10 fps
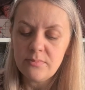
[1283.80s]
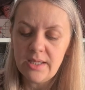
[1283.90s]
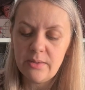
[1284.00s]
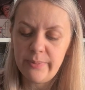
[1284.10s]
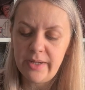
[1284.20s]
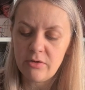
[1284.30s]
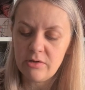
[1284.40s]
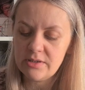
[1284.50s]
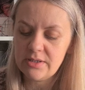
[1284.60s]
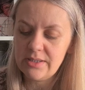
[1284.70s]

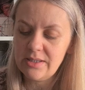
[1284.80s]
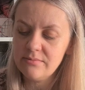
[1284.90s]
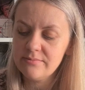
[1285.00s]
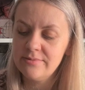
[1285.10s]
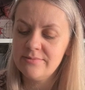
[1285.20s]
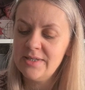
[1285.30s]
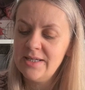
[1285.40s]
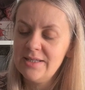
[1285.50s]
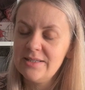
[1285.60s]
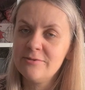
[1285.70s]
Apparently,
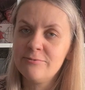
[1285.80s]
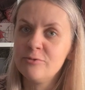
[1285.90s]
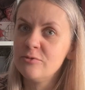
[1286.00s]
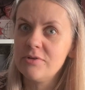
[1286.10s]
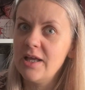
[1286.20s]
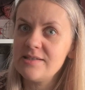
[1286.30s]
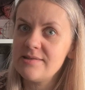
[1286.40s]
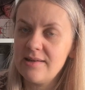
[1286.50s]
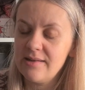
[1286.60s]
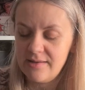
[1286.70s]
the wool has
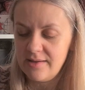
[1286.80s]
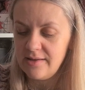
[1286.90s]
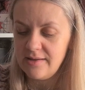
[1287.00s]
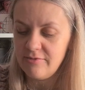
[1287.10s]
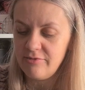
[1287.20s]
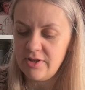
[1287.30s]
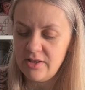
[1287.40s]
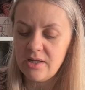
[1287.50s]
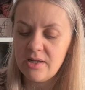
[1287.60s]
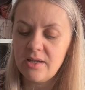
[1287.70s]
ended in
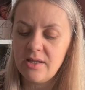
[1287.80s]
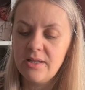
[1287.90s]
Finland.